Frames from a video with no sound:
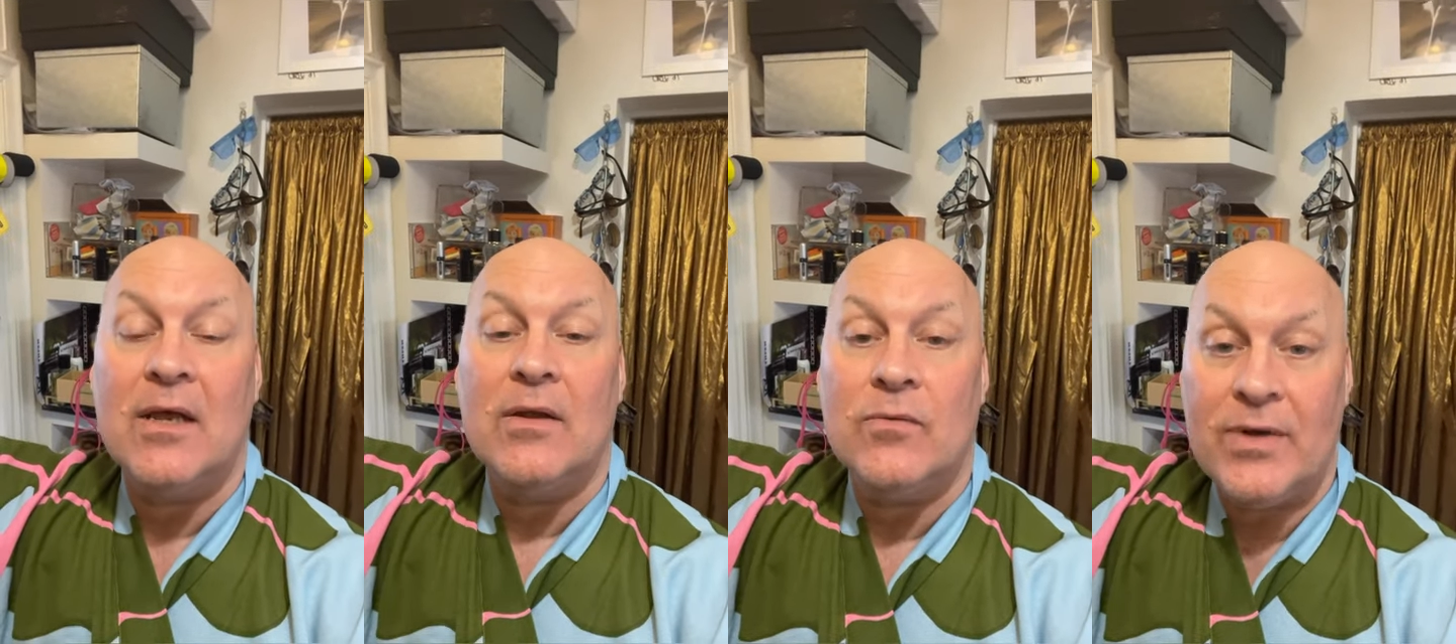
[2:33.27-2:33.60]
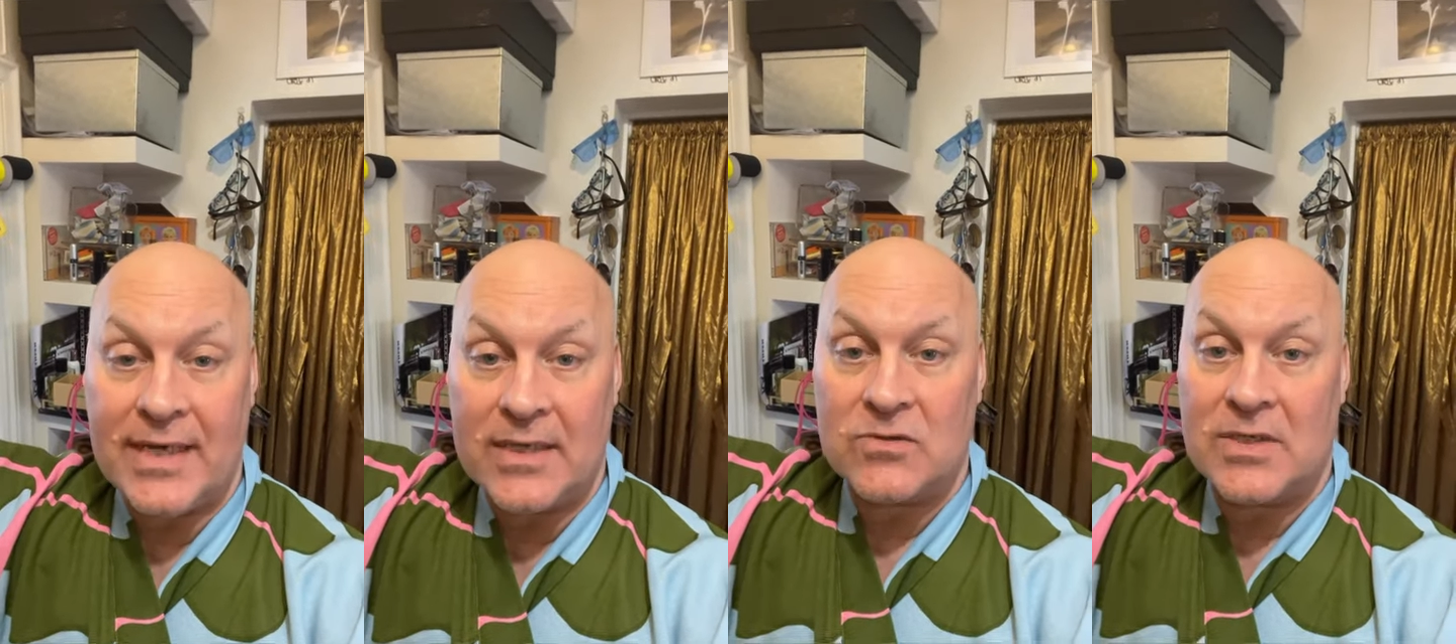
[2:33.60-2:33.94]

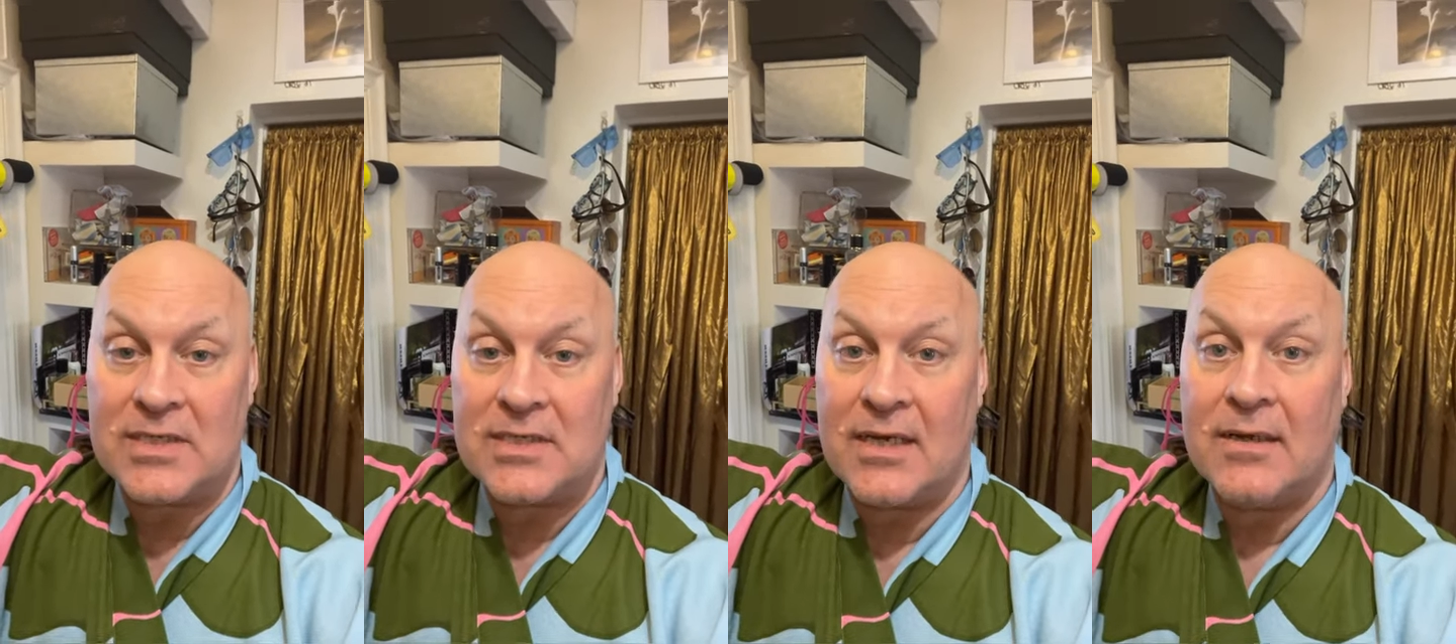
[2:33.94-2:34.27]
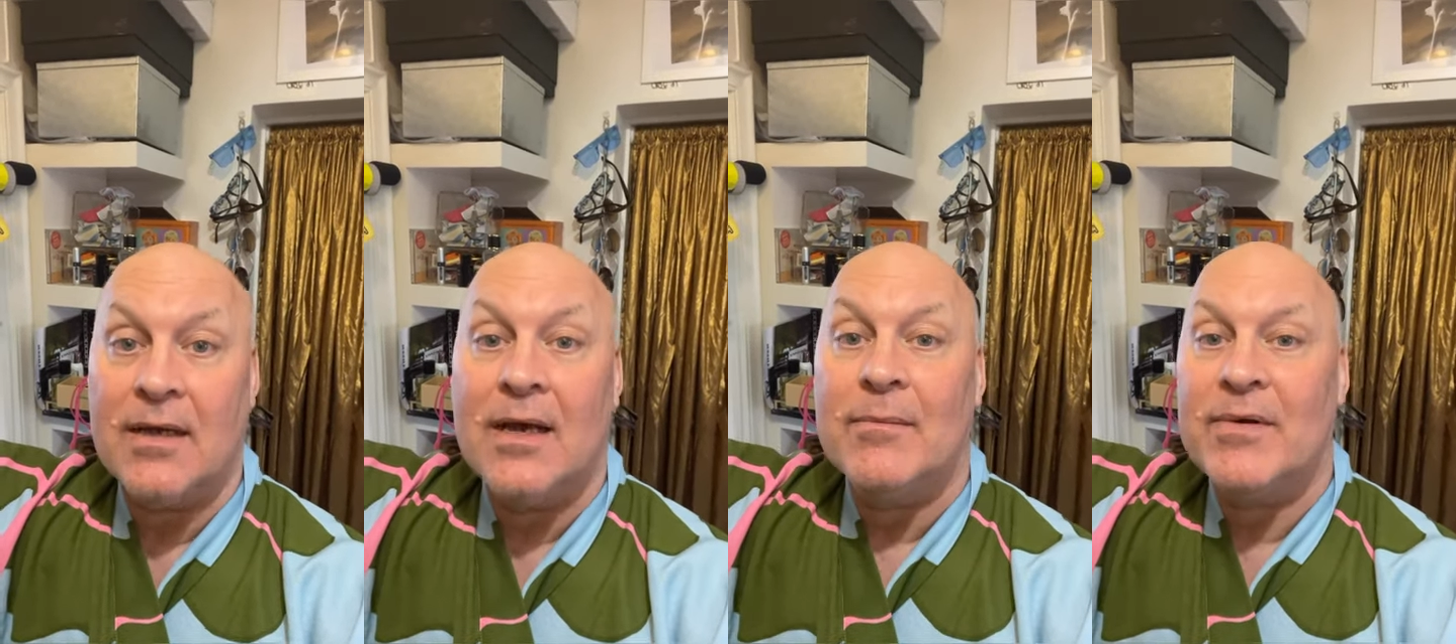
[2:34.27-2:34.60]
Really interesting.
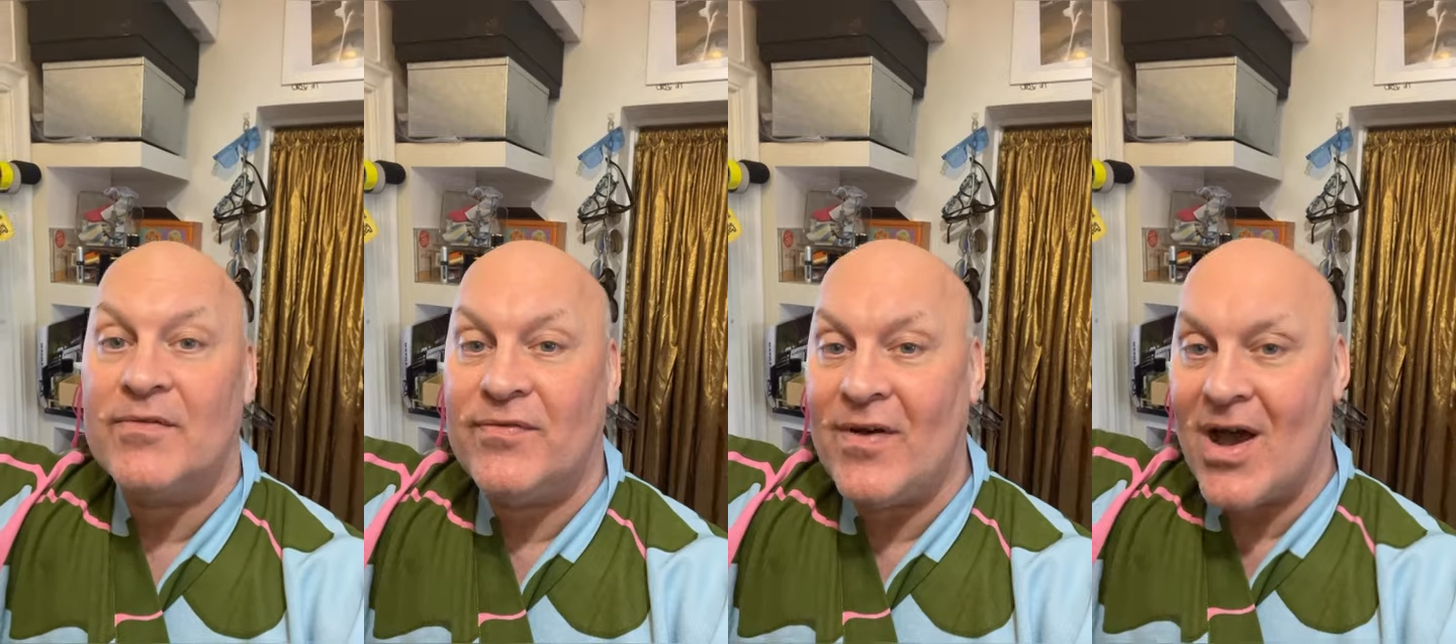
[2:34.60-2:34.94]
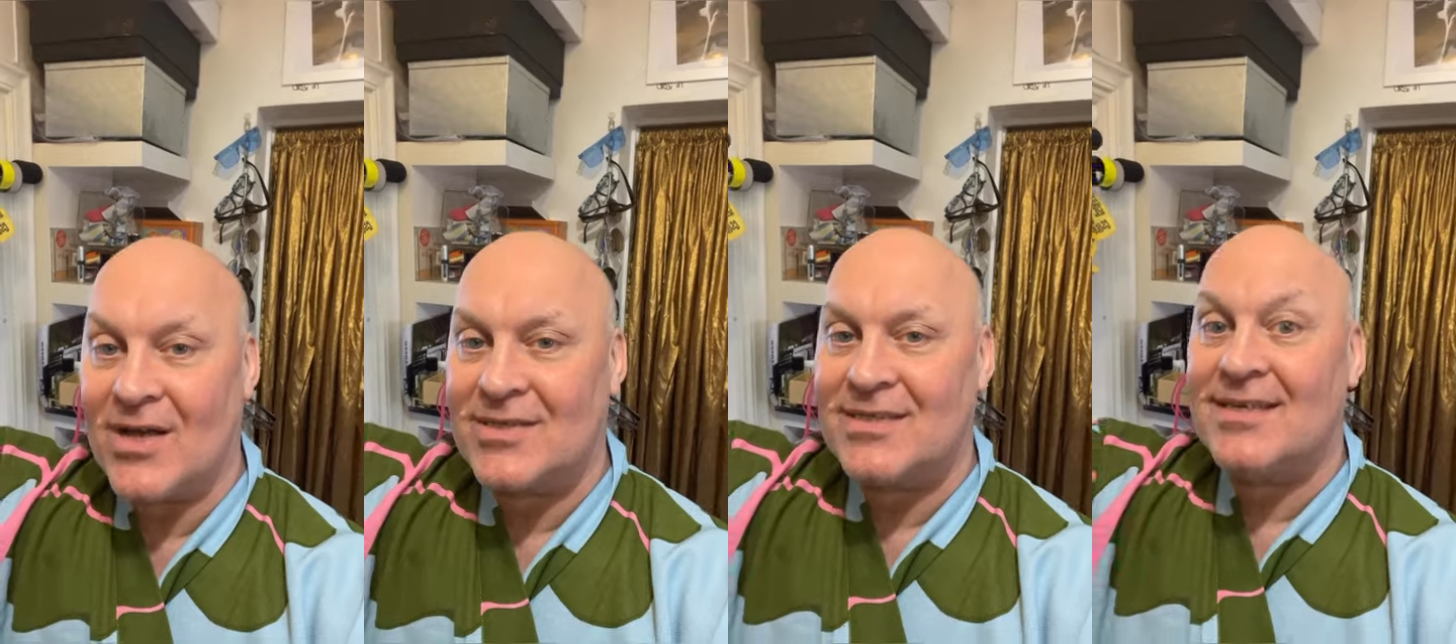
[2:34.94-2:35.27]
But
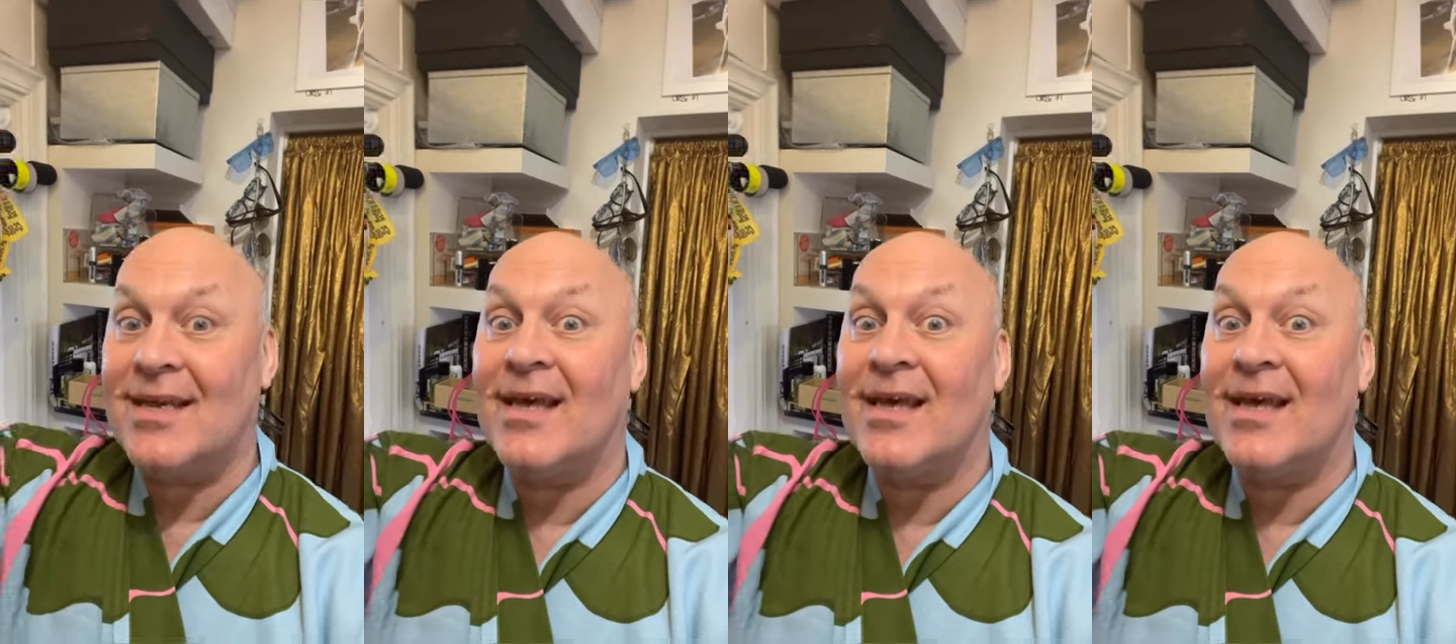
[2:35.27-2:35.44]
first,